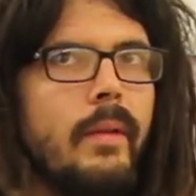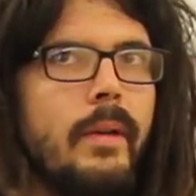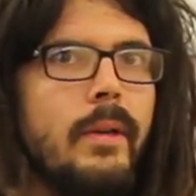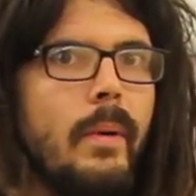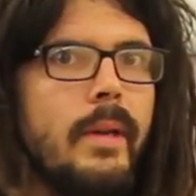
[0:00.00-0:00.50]

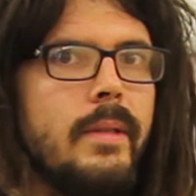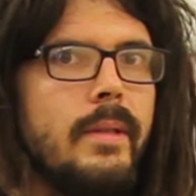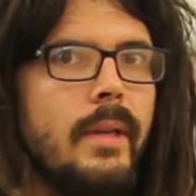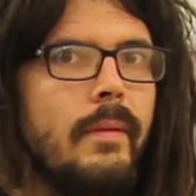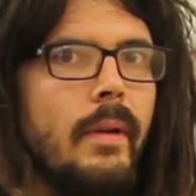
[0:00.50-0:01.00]
nuances
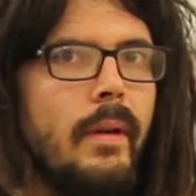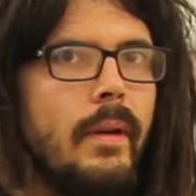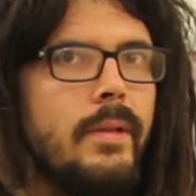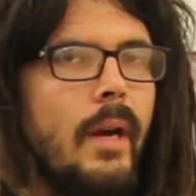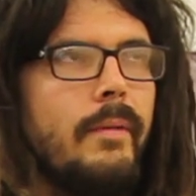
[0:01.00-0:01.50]
of a
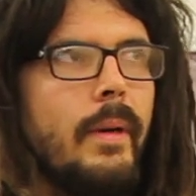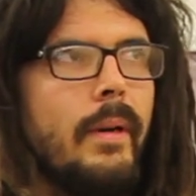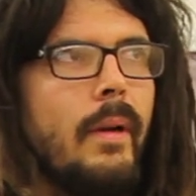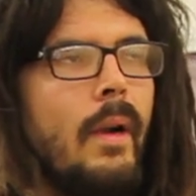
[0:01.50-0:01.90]
software